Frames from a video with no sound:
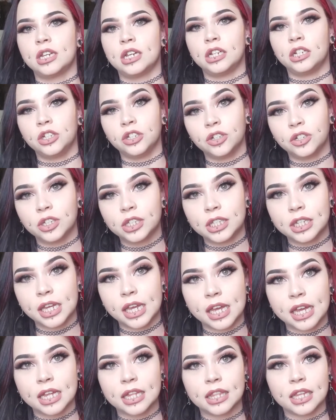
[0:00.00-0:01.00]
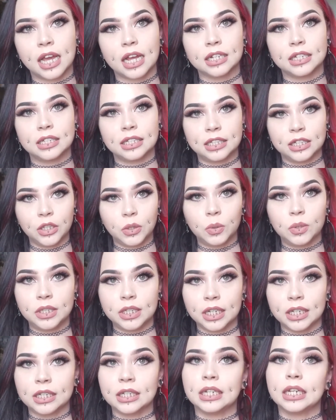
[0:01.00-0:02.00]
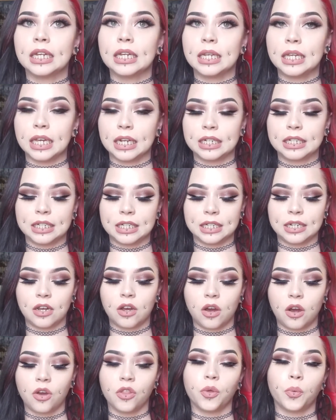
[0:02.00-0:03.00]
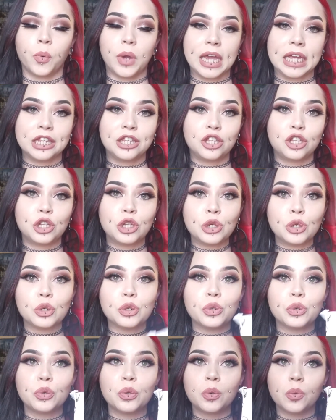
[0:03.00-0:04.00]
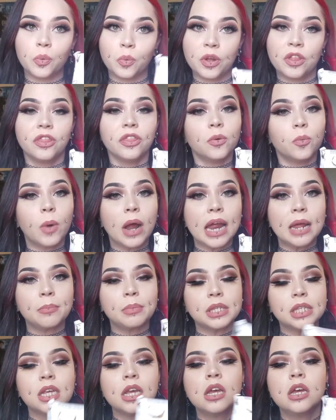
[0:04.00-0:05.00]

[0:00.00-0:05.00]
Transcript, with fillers: and your skin that you didn't get all the way to with the wipes.